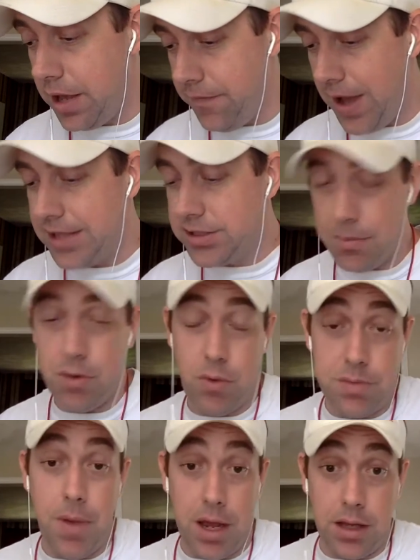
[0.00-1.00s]
Find someone
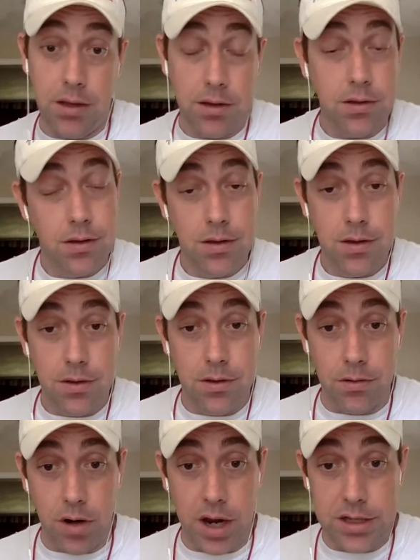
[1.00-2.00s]
with money,
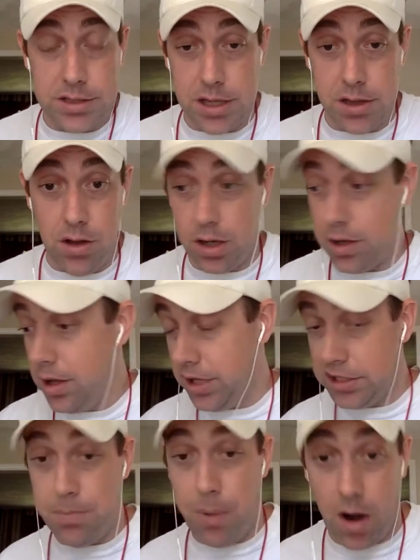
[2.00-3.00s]
right? And say, look,
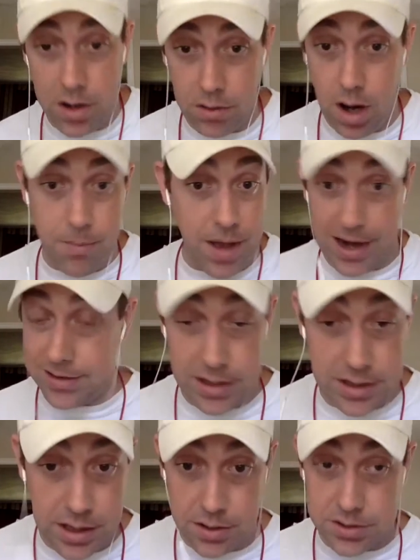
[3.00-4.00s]
let's partner up. I got the
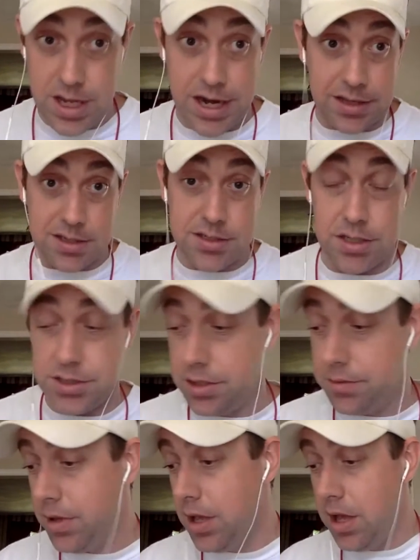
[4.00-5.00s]
deals, I got the
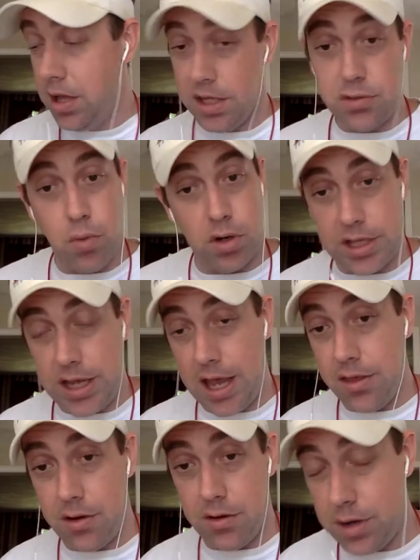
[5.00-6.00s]
system, let's work
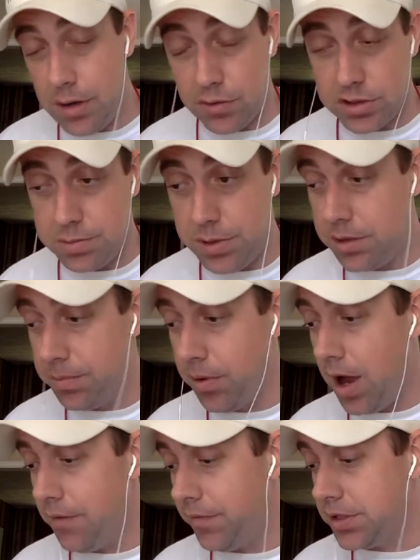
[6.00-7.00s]
together and we'll split the
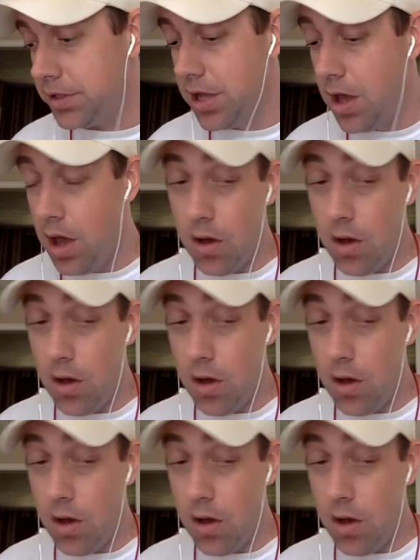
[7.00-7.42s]
profits.